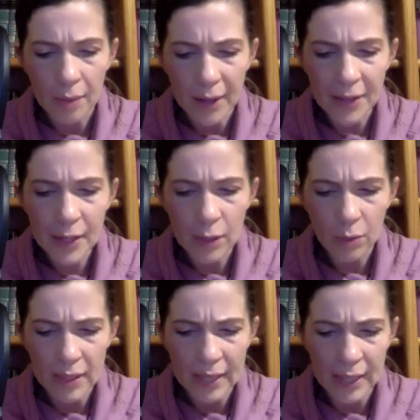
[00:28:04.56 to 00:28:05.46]
think it
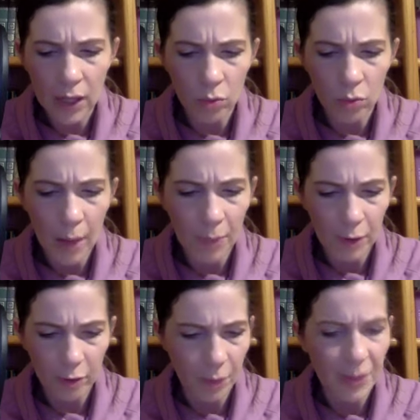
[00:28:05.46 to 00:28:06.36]
was like a wrapper
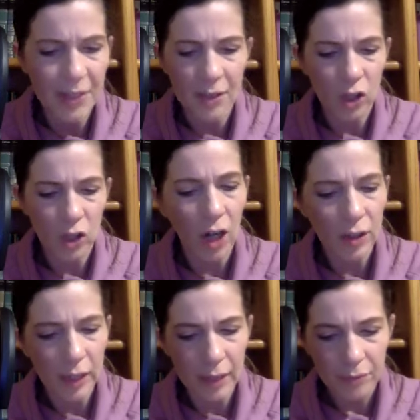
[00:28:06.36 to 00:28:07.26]
for a piece of
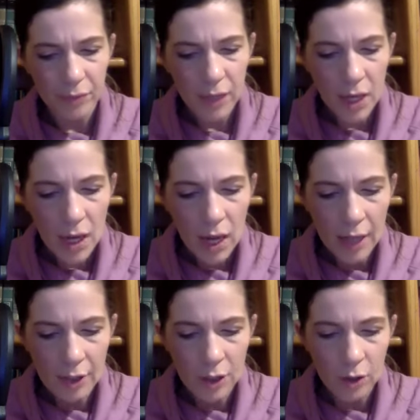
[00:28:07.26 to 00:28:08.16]
chocolate.
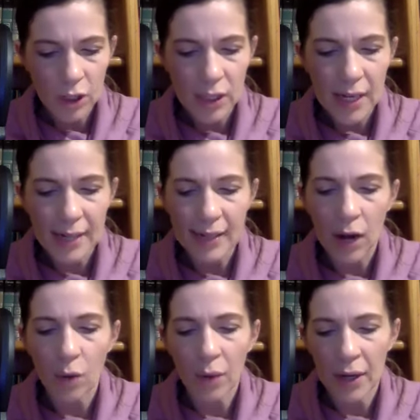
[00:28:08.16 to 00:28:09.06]
And so she takes
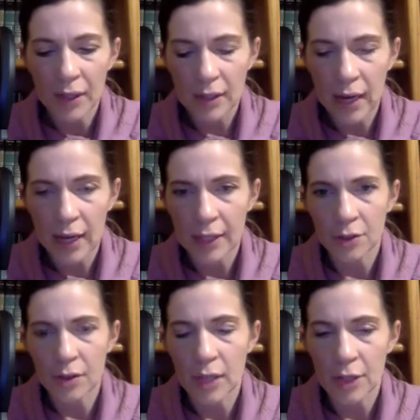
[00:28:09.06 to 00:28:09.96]
that
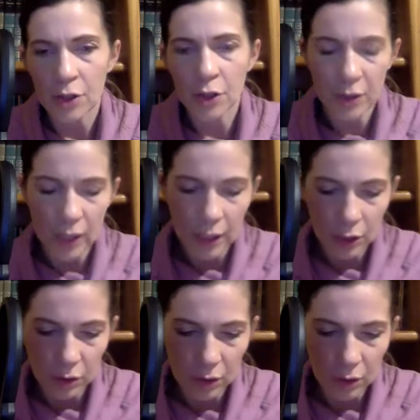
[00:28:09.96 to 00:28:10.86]
and turns it
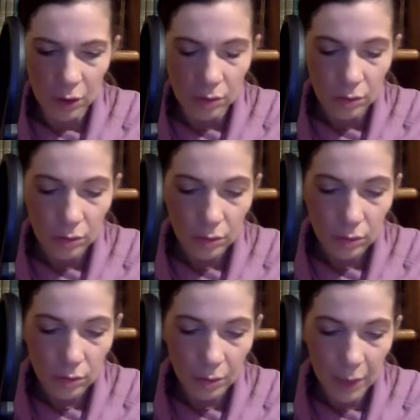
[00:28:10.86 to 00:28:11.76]
into a little
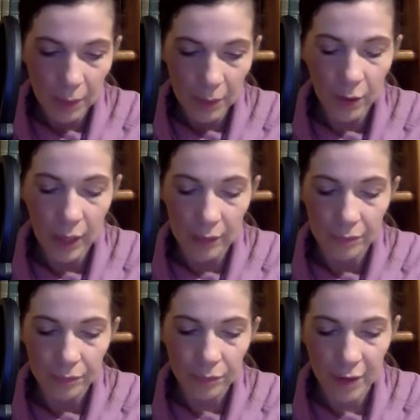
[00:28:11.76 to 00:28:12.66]
paper crane.
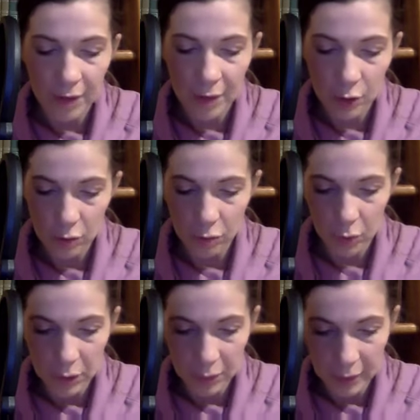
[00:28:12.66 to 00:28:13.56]

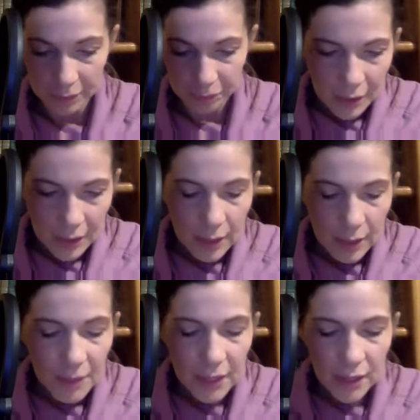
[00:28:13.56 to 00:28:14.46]
541. And as
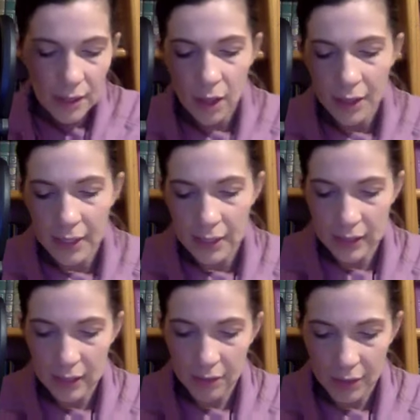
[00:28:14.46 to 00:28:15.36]
Mrs. Sasaki is
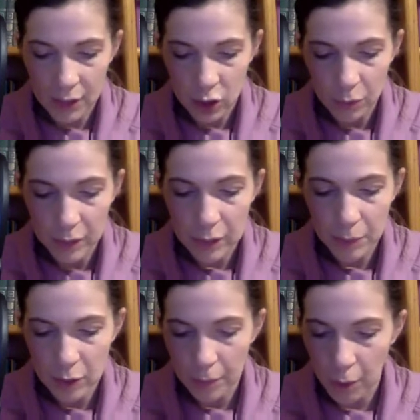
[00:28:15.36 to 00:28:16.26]
leaving, she
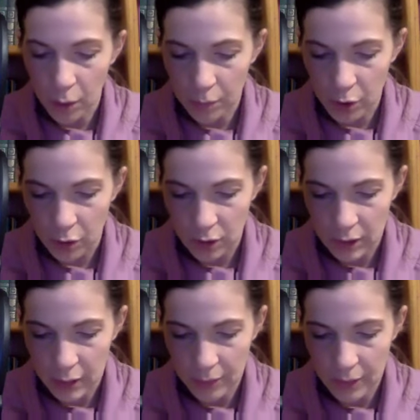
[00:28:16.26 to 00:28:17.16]
whispers a poem she used to
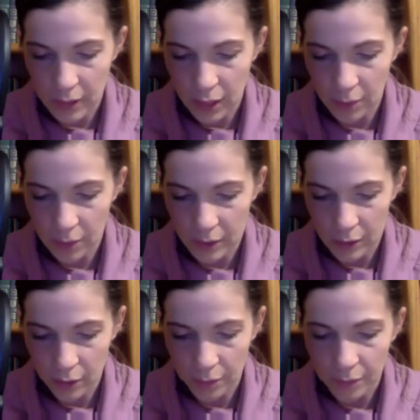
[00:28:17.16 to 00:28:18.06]
say when Sadako was little.